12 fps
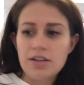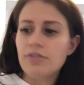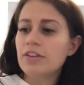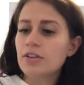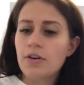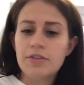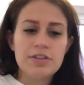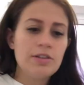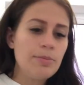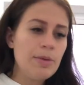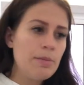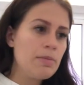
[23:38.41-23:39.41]
There's obviously
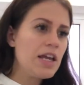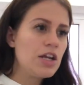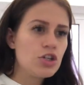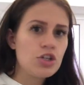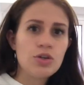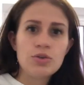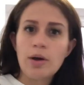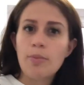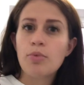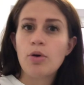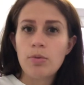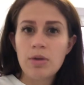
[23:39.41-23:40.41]
been issues and
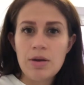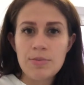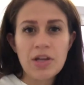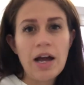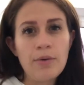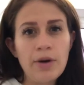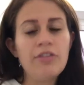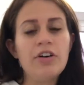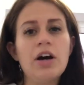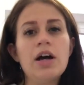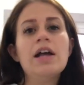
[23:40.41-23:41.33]
problems, however,